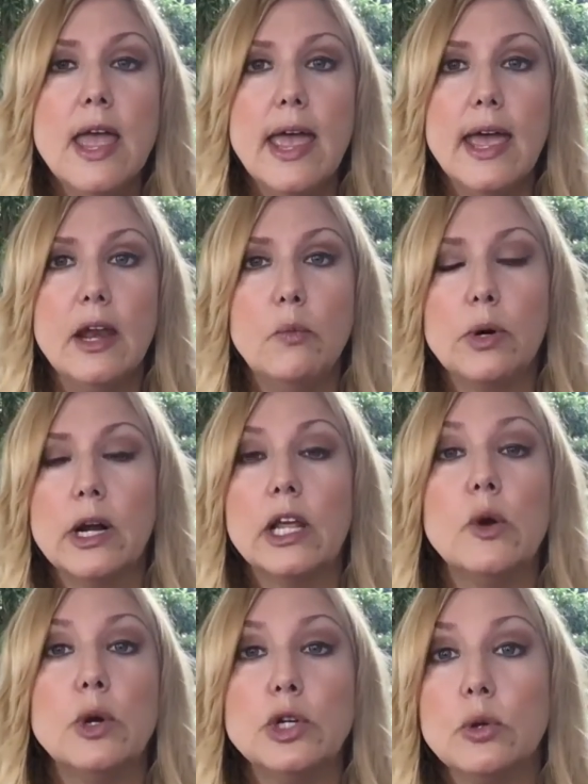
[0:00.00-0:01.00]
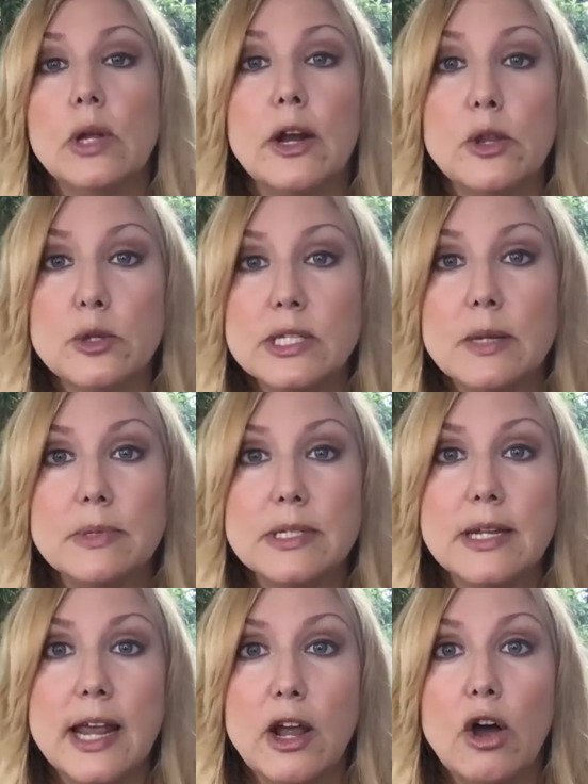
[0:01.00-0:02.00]
And we're gonna go into a lot of those tips
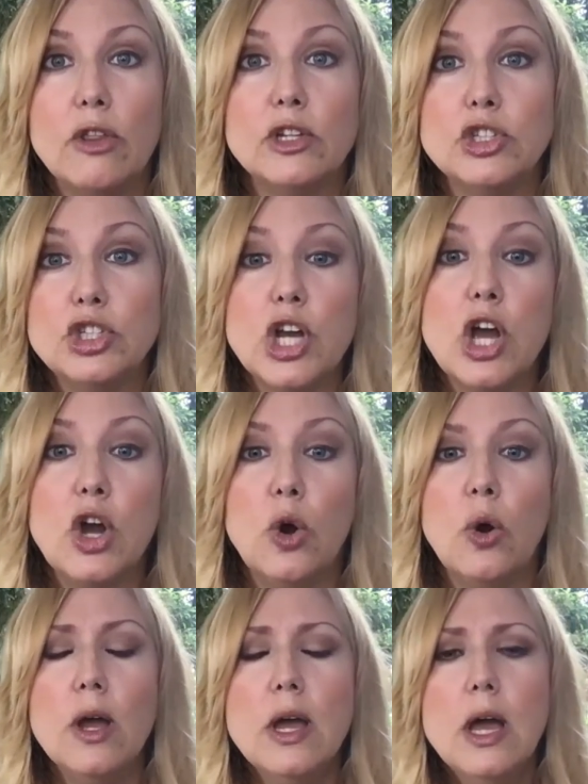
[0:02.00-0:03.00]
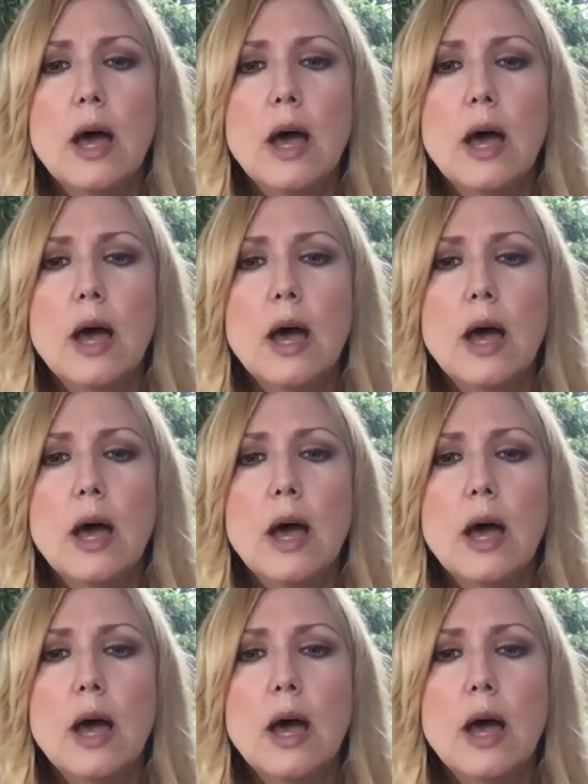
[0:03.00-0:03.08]
today on the show.